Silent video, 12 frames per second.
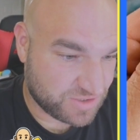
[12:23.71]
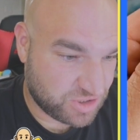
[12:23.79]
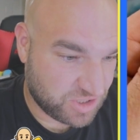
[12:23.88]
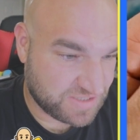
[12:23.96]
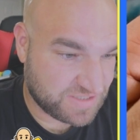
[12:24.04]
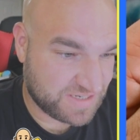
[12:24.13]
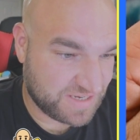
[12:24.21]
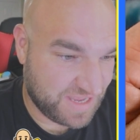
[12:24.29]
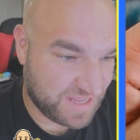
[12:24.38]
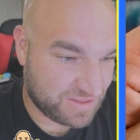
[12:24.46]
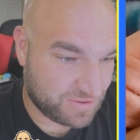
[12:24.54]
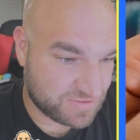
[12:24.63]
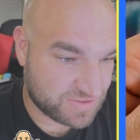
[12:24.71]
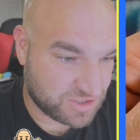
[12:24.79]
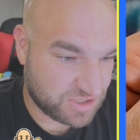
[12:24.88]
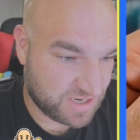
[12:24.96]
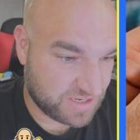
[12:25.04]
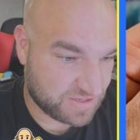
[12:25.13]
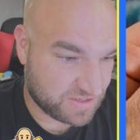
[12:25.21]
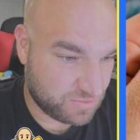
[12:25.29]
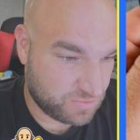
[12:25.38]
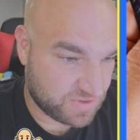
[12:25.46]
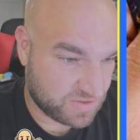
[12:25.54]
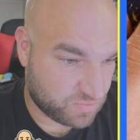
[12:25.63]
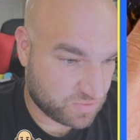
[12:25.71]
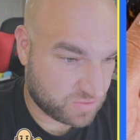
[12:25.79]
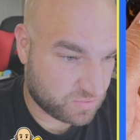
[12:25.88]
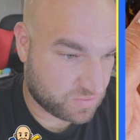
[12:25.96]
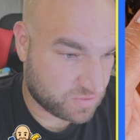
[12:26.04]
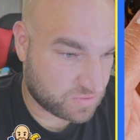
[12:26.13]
just to get those enchanted. Ooh, that's really cool